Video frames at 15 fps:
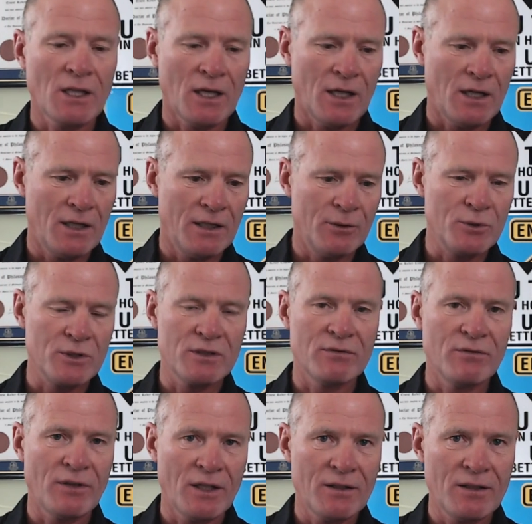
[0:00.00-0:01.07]
It was
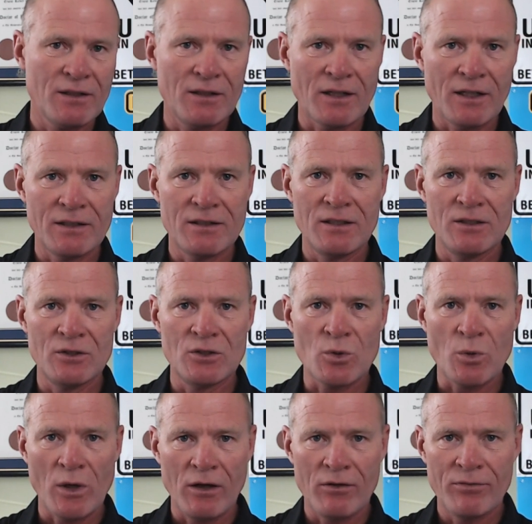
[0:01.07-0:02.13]
invented in
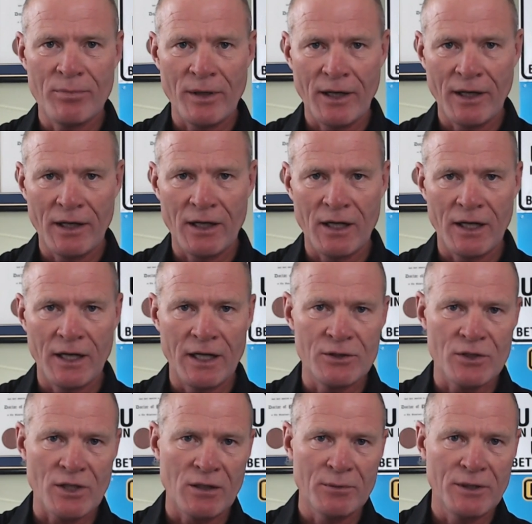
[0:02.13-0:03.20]
1912 by a
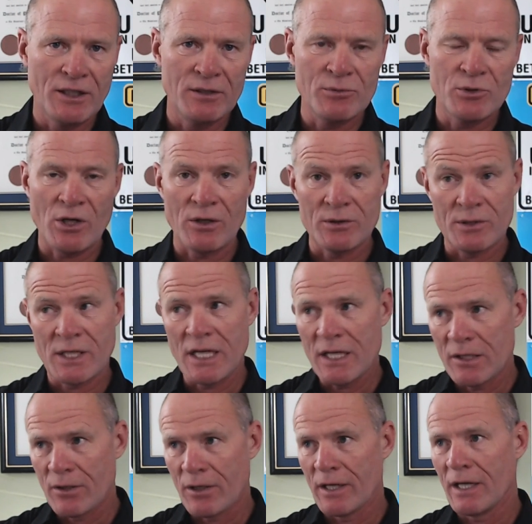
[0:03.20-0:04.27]
gentleman named Charles
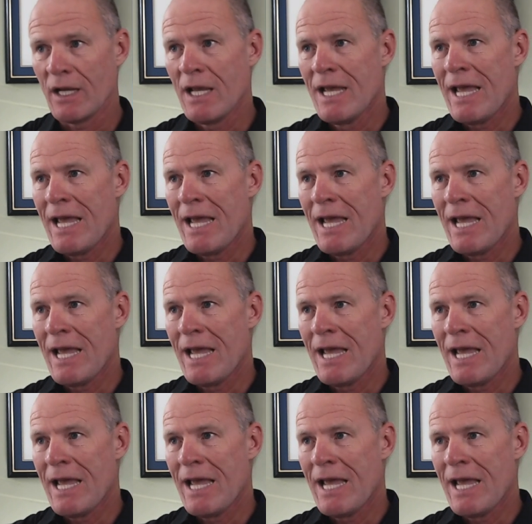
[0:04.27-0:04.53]
Kettering,